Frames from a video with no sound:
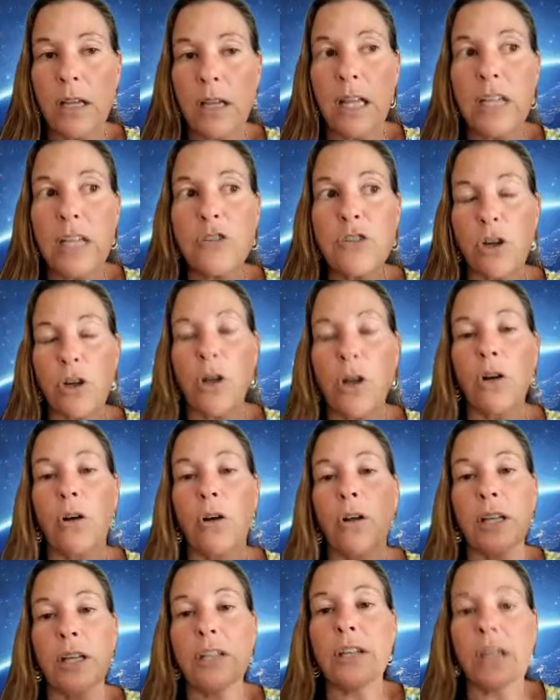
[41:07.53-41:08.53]

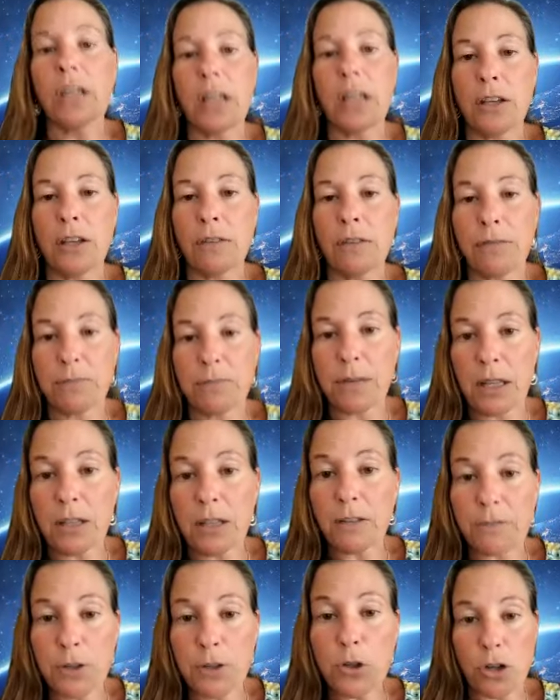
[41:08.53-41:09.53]
integral in in the in
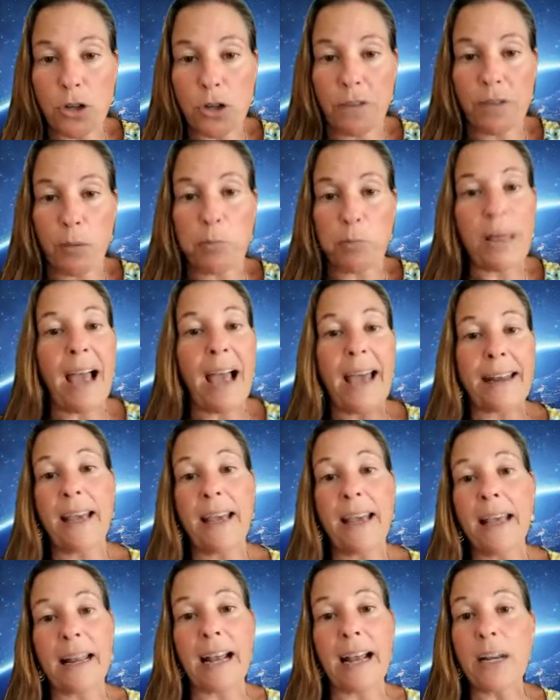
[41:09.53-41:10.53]
the future of the
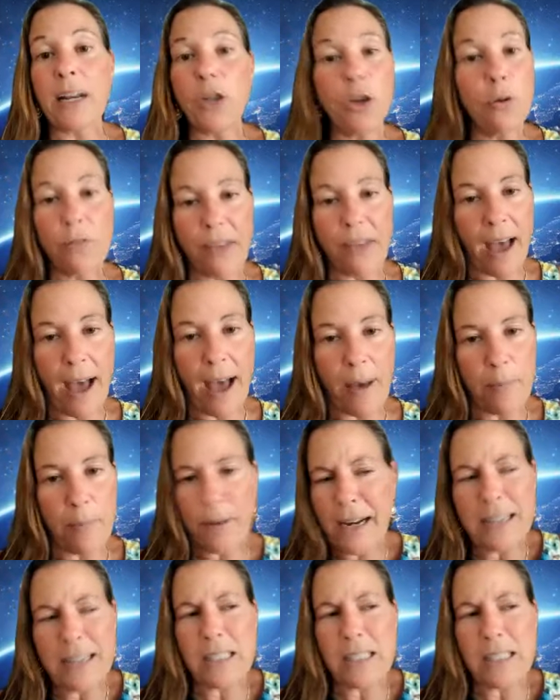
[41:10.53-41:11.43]
planet and i knew that but i